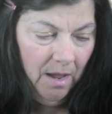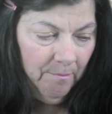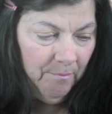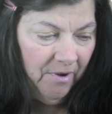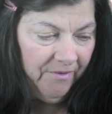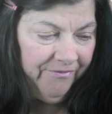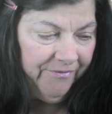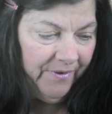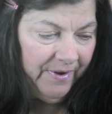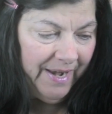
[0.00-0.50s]

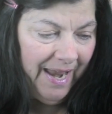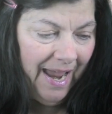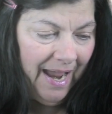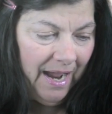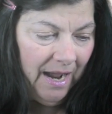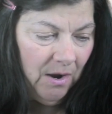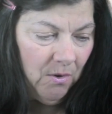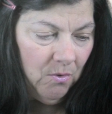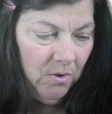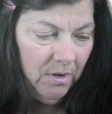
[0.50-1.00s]
But for
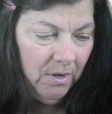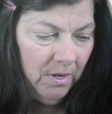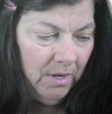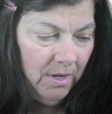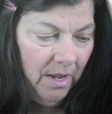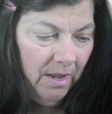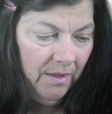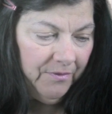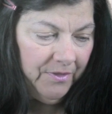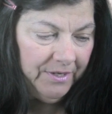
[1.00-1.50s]
now,
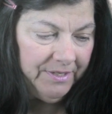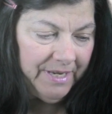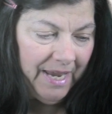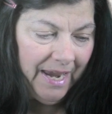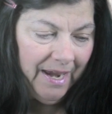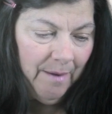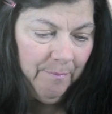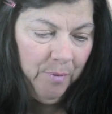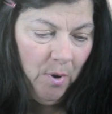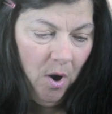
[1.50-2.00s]
the
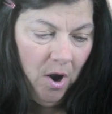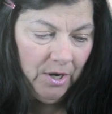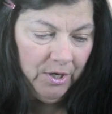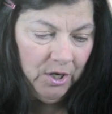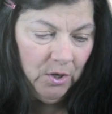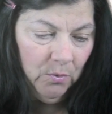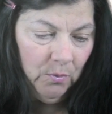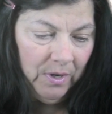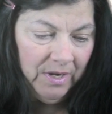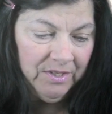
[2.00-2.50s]
day upon
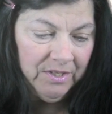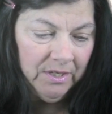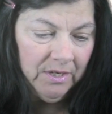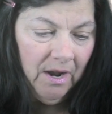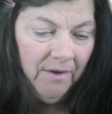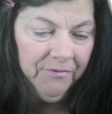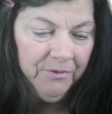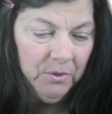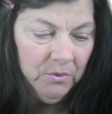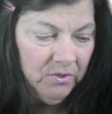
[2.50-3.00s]
you is
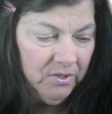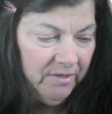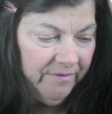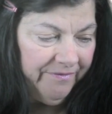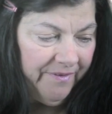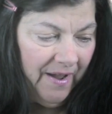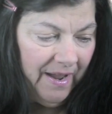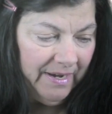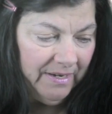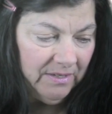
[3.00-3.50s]
enough to
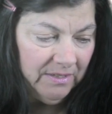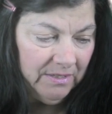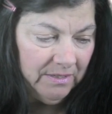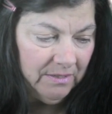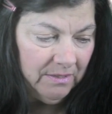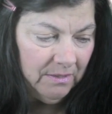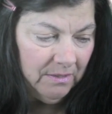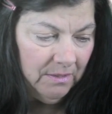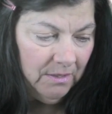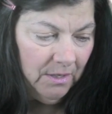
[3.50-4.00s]

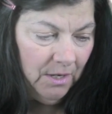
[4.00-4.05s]
suffice.